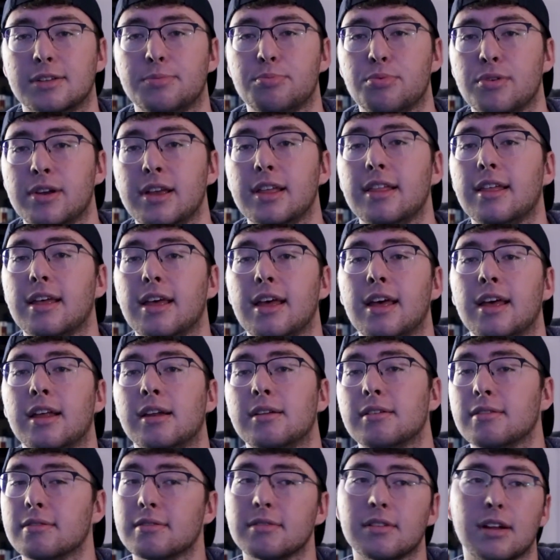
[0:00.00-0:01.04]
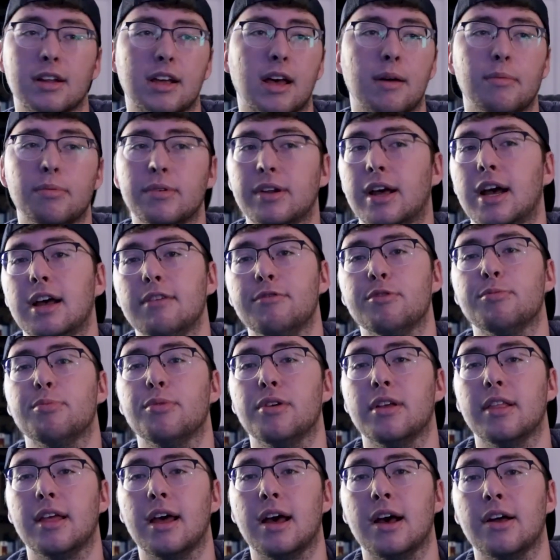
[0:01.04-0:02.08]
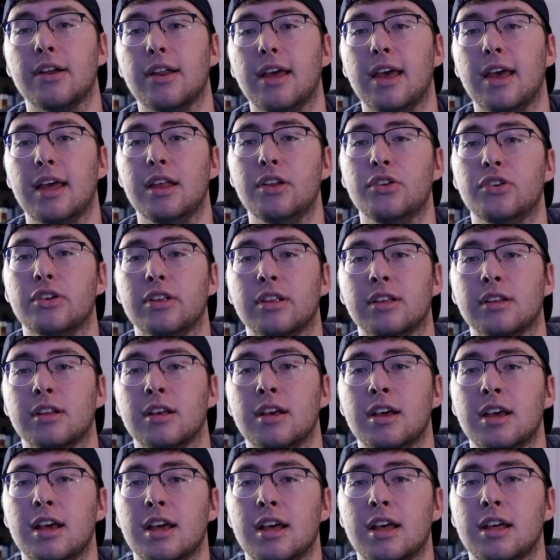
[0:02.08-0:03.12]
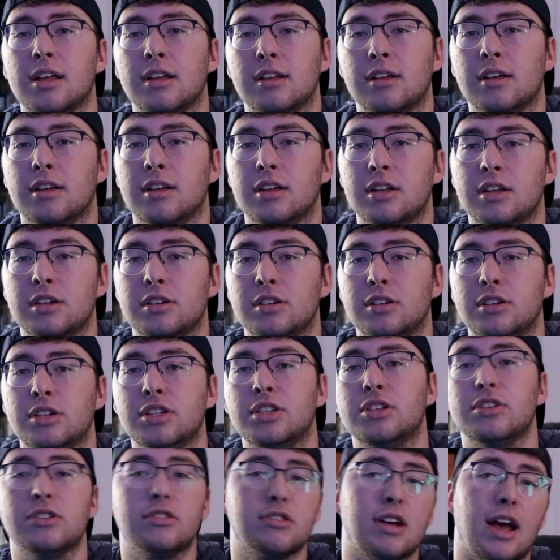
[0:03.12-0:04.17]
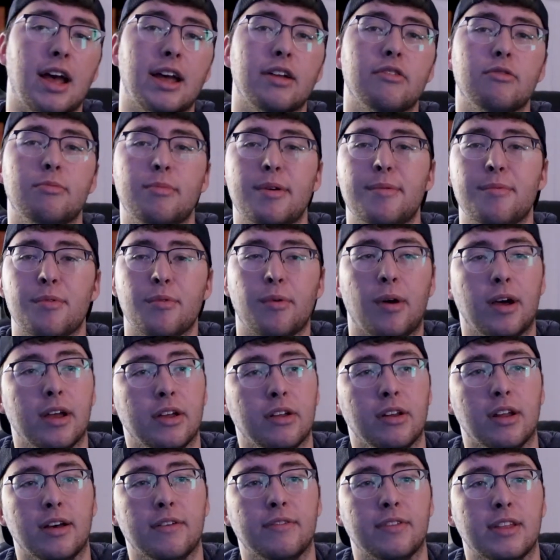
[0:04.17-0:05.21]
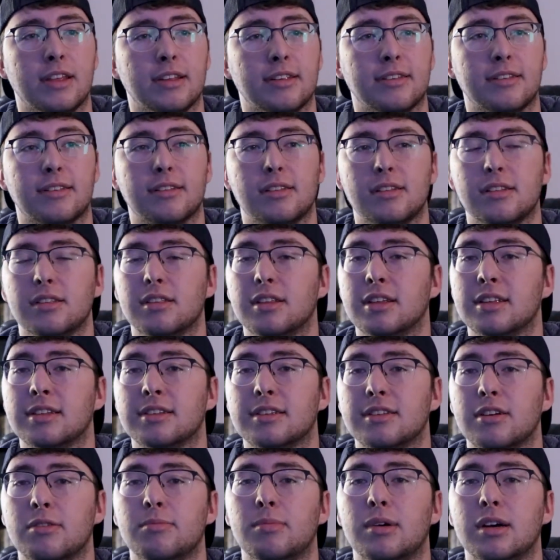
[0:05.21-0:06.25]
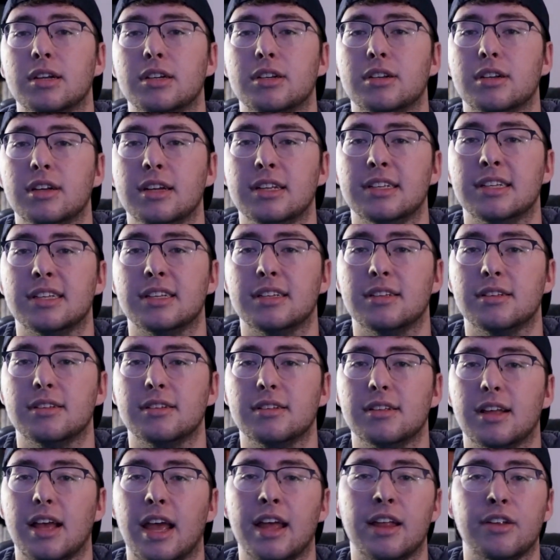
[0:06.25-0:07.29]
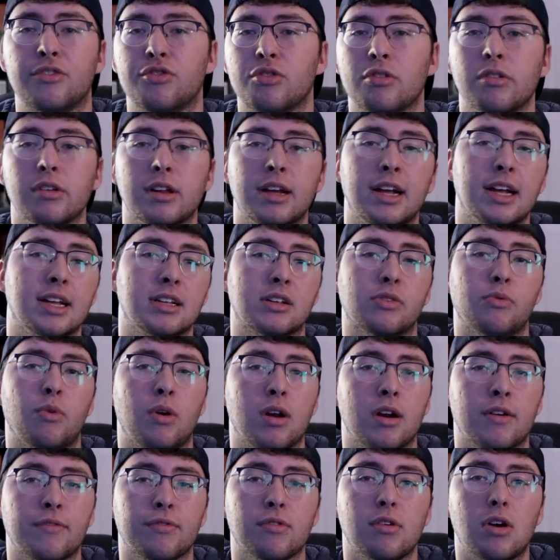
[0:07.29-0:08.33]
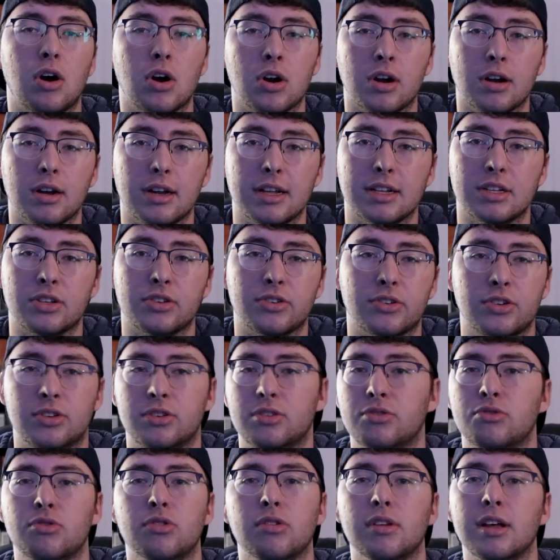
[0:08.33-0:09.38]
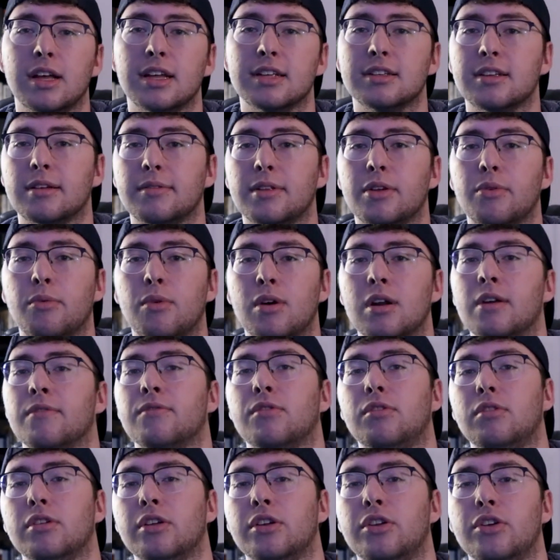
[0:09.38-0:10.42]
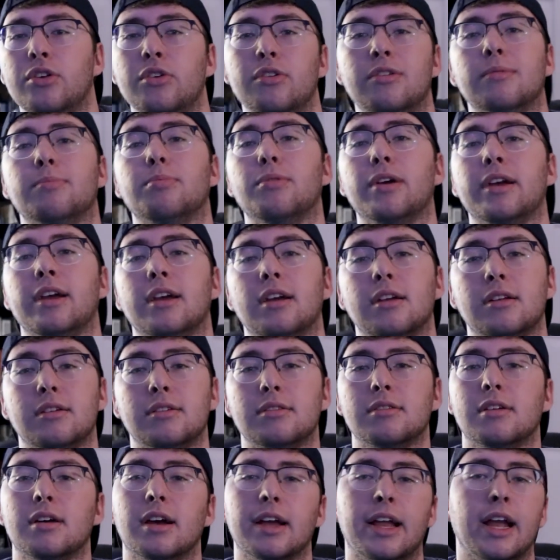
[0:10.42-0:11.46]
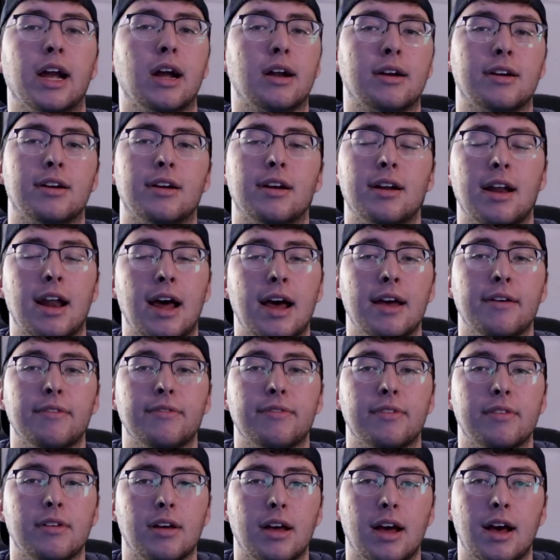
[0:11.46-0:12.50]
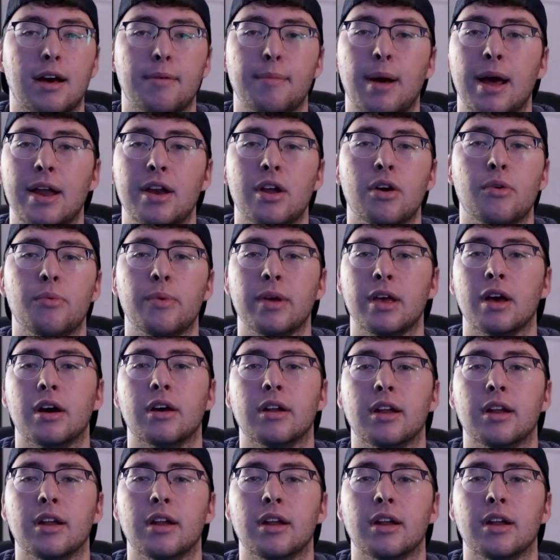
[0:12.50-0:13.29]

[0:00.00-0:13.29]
breathe in a couple times, breathe out, and just try and remember why you love this so much, because it truly is a wonderful art. It truly is something wonderful to do, to bring a character to life. I know we all